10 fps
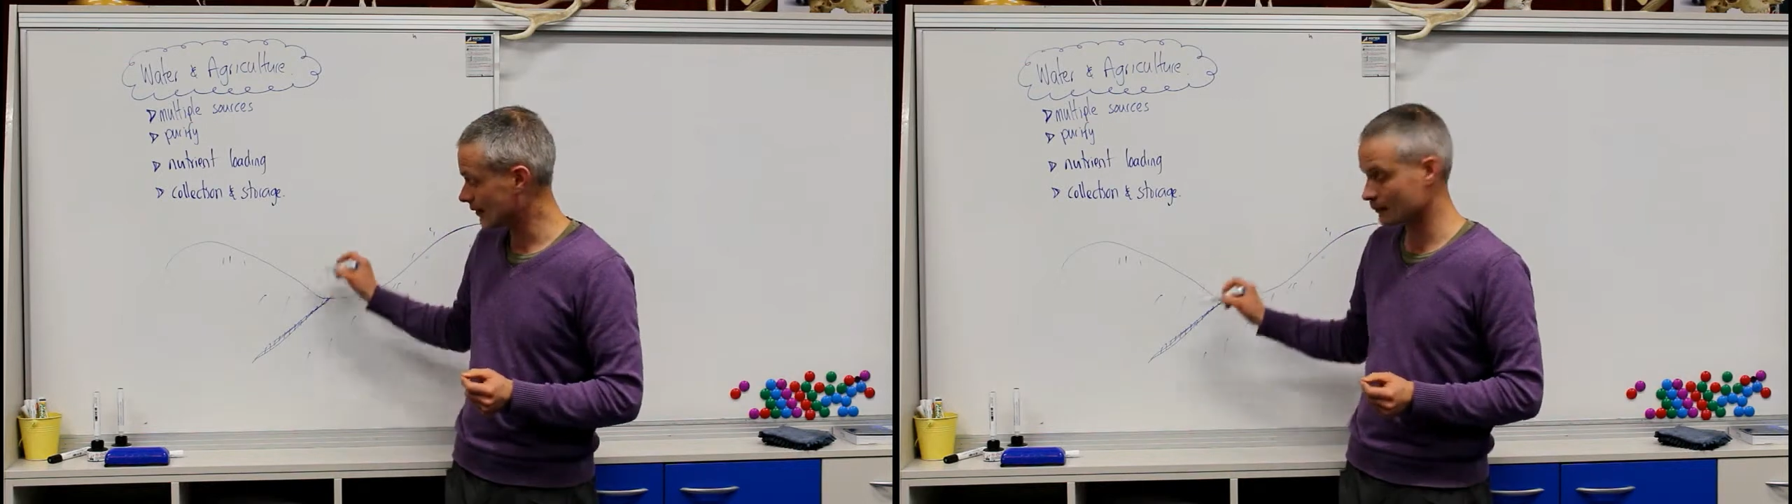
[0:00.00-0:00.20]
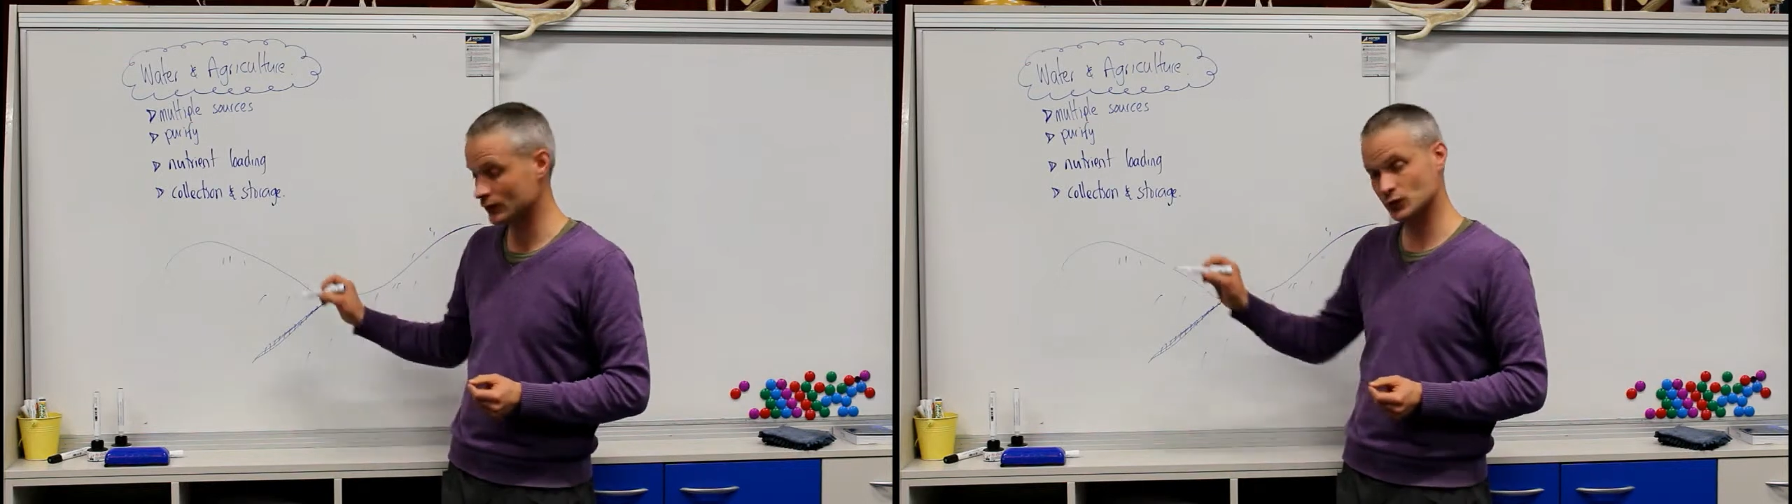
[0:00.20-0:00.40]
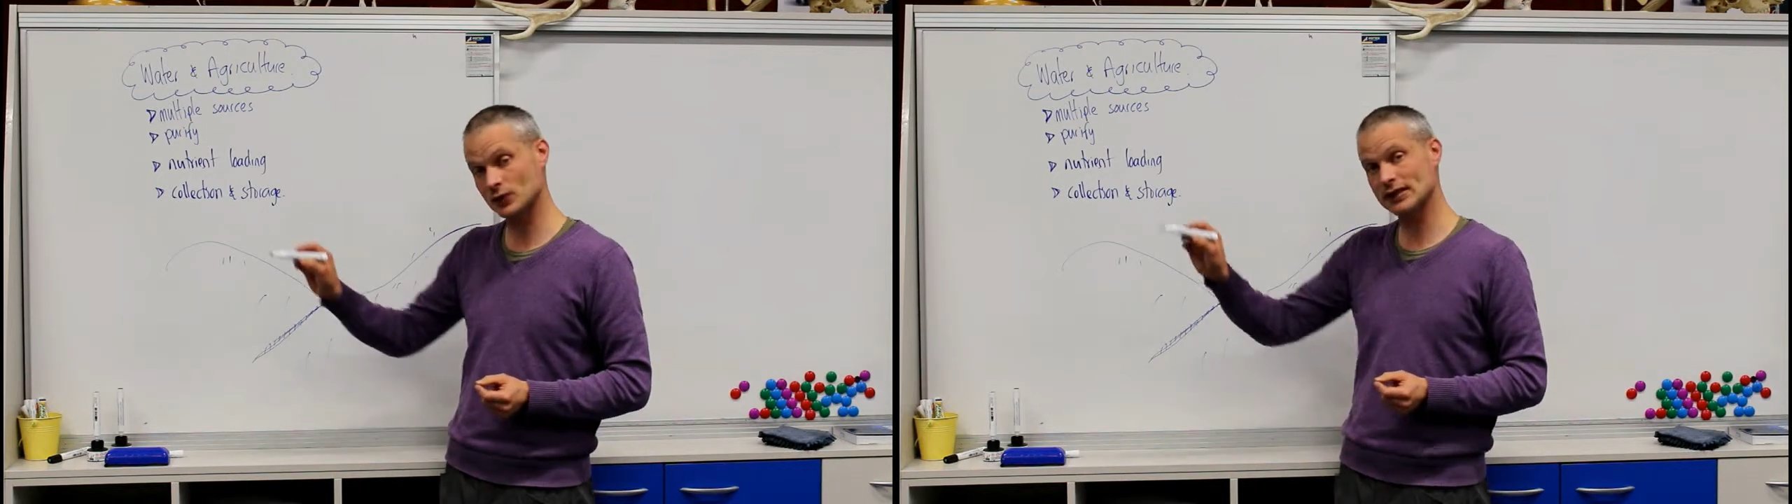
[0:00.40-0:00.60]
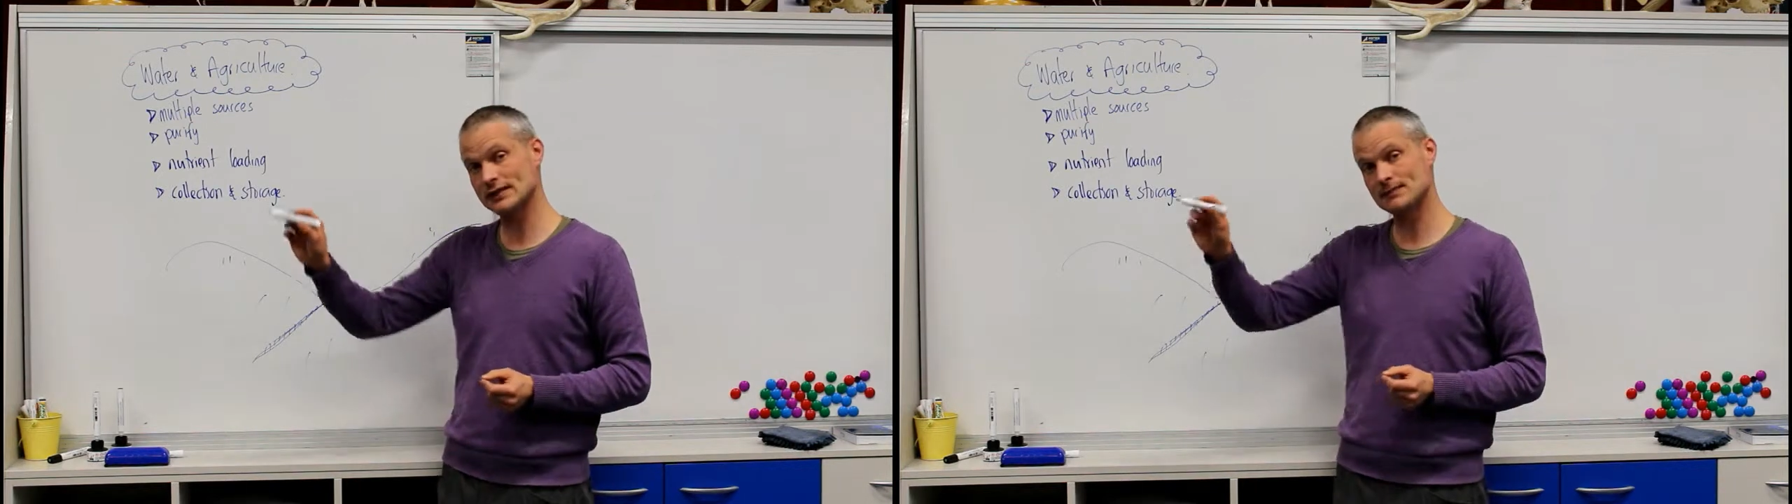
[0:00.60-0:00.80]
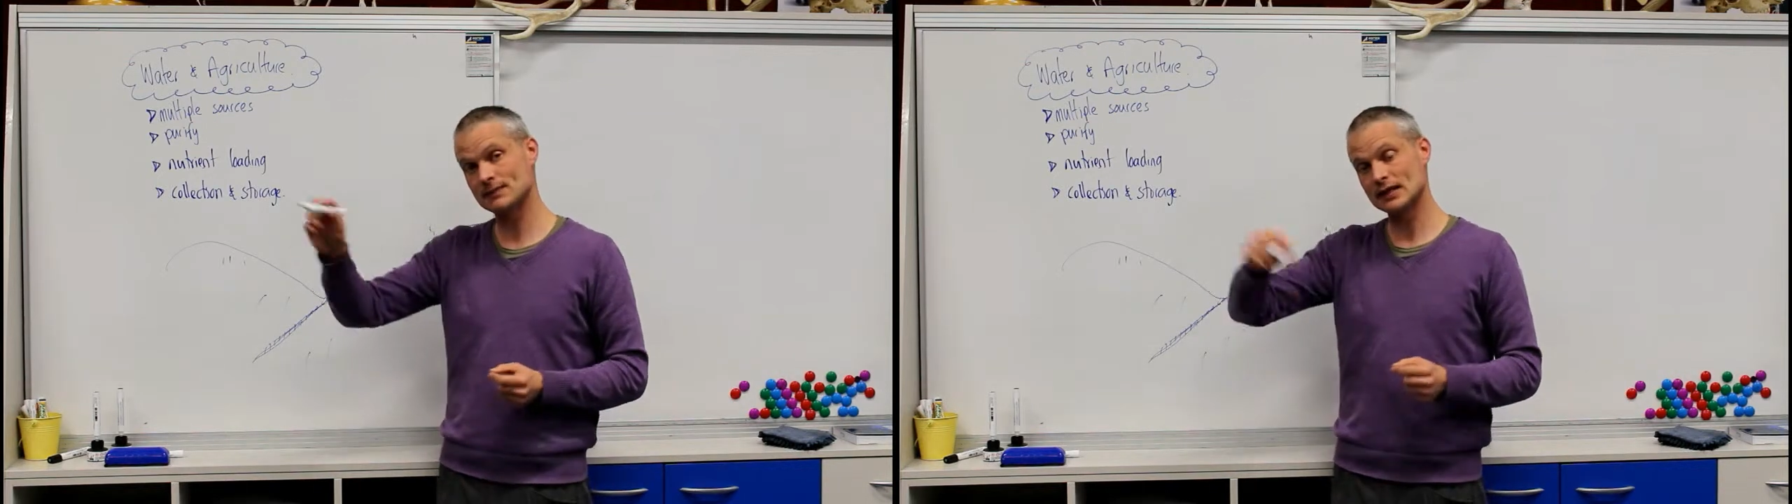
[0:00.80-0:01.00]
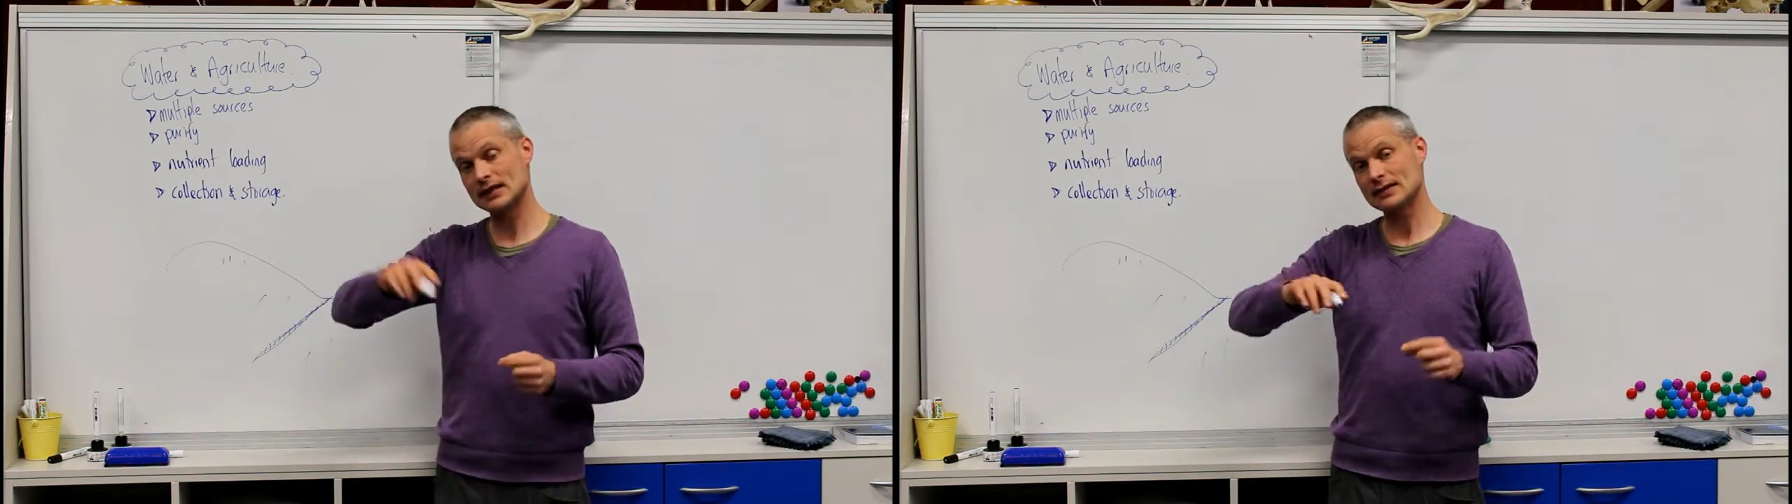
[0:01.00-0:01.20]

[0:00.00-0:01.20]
between